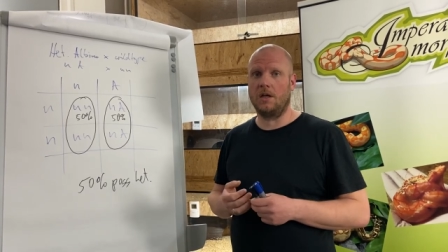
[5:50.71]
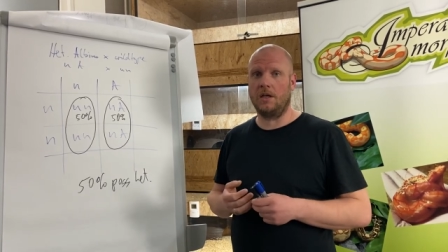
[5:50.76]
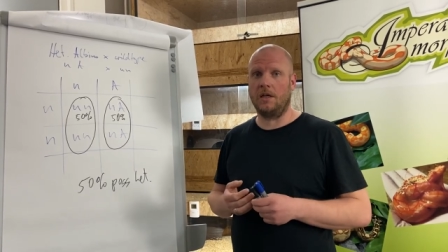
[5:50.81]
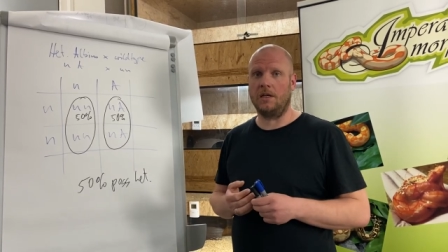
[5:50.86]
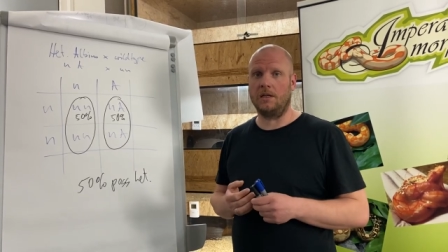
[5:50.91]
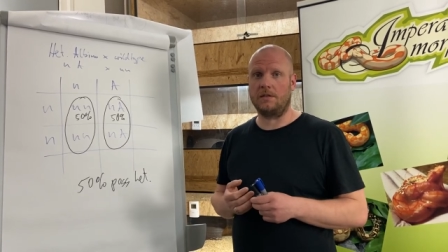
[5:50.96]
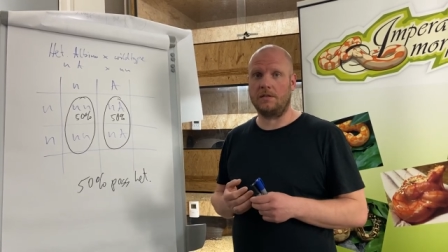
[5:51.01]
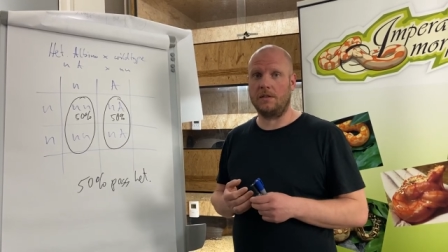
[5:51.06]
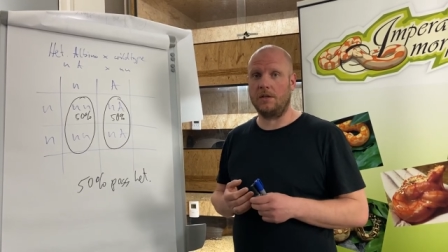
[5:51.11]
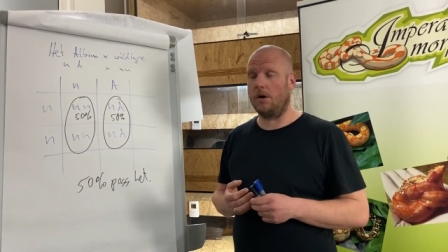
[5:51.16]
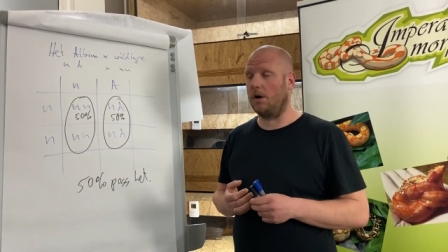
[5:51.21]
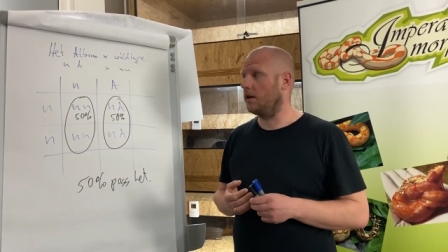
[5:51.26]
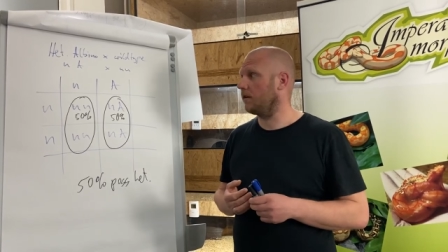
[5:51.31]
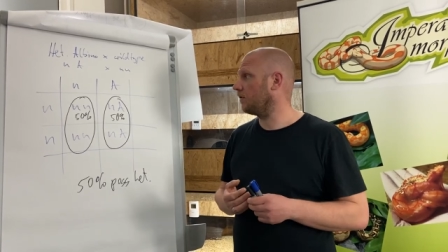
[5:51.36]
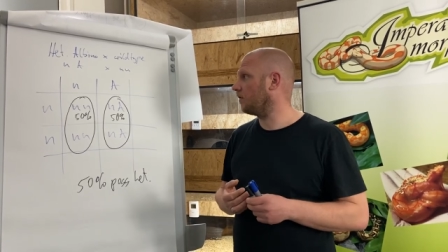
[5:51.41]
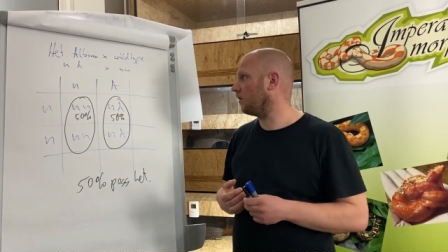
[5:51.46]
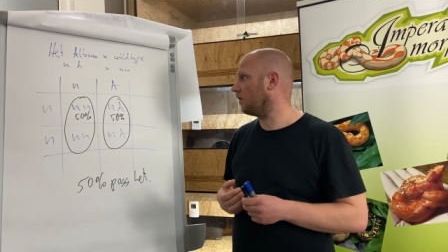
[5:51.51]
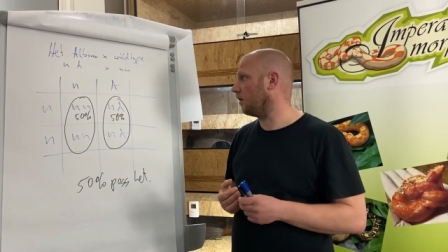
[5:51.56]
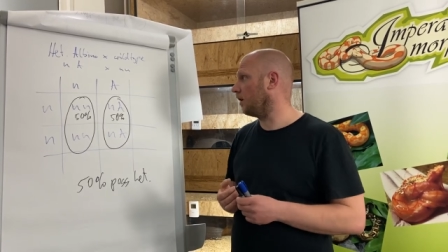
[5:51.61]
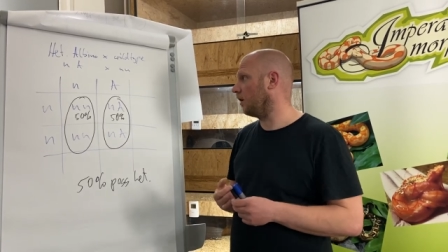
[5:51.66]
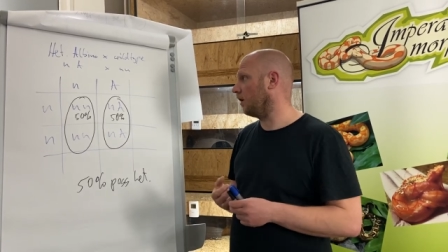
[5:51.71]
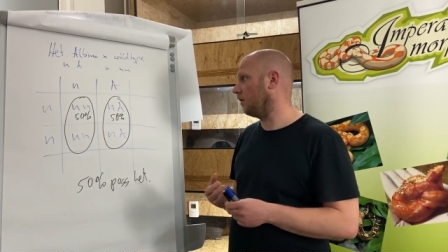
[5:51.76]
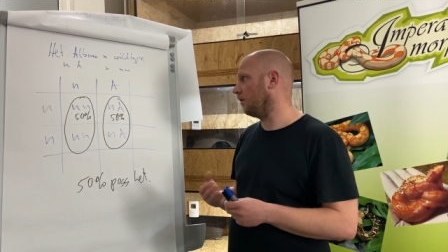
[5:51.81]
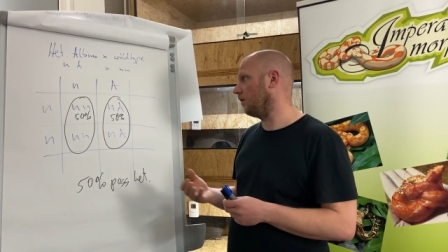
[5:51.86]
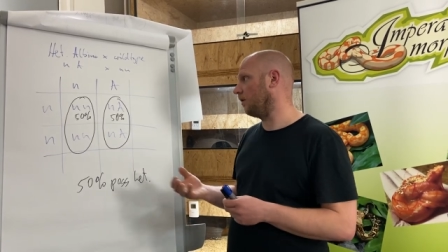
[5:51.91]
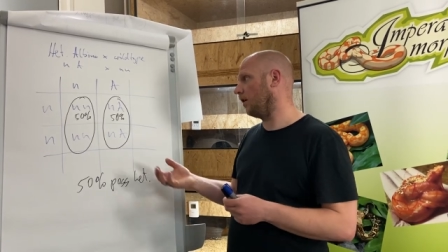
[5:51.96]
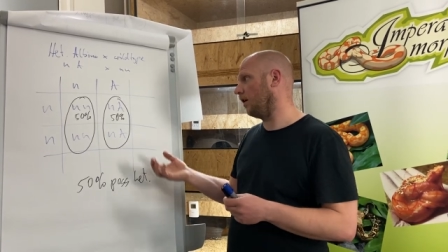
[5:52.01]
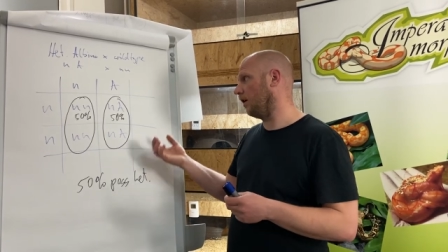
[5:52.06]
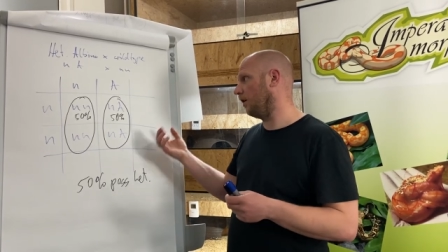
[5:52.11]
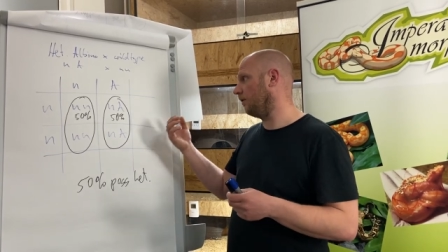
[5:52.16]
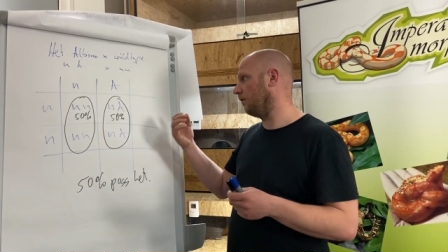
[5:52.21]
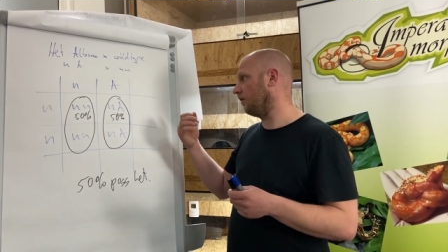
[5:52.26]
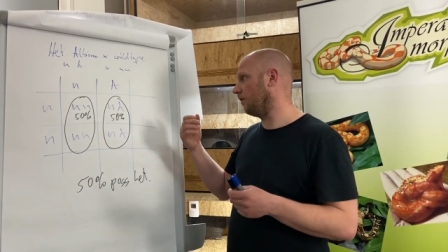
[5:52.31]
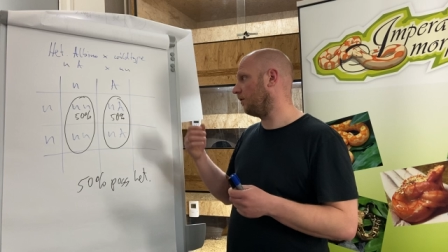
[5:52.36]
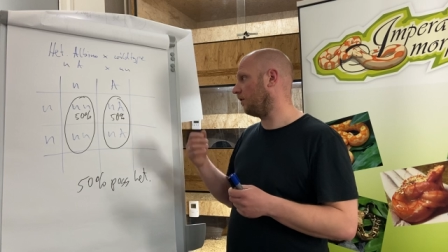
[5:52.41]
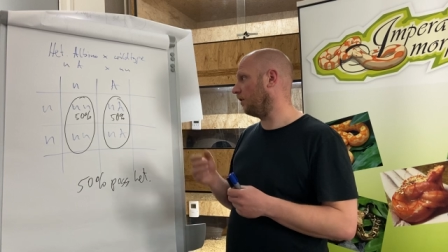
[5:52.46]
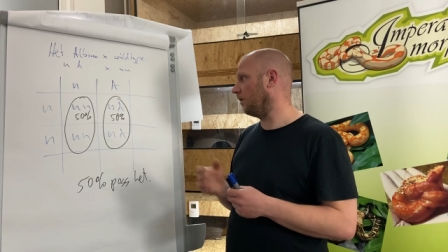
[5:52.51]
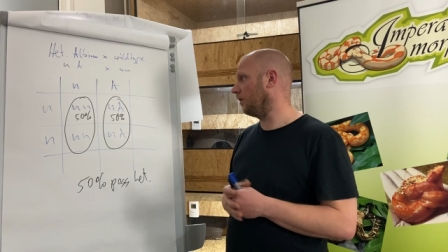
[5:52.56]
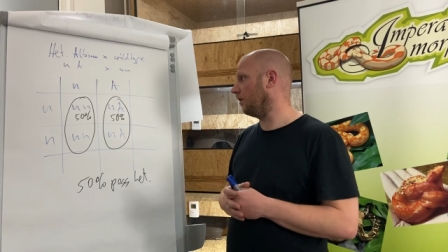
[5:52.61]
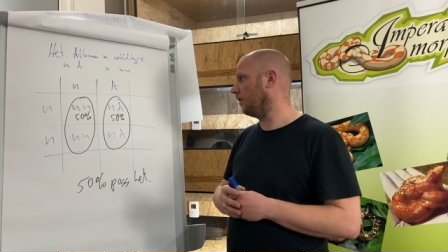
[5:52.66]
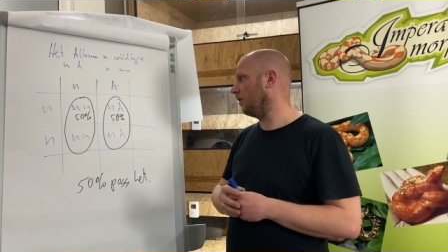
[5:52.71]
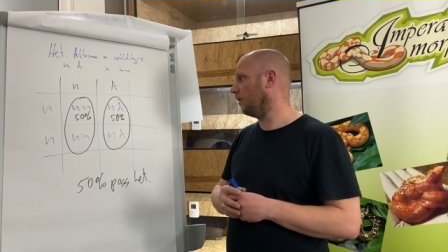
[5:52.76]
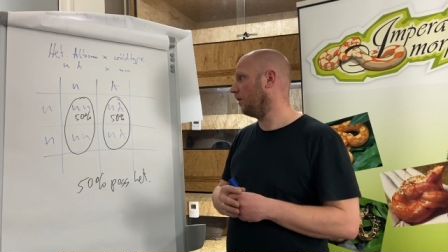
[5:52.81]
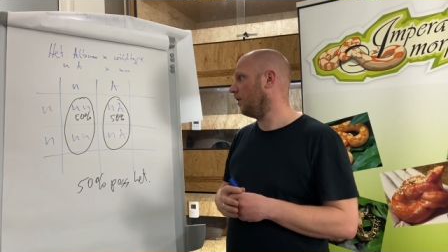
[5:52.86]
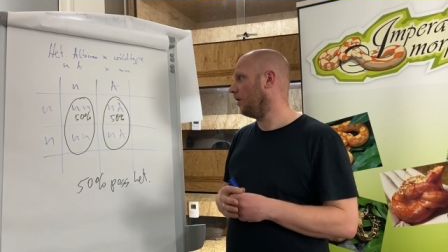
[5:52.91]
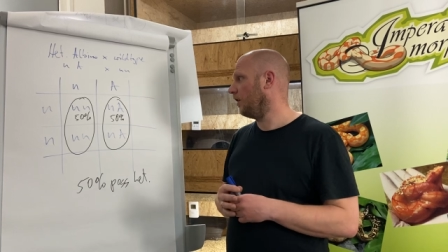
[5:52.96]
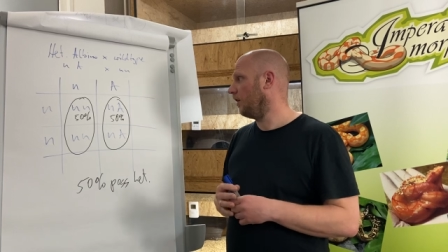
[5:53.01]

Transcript: hit the odds and and uh,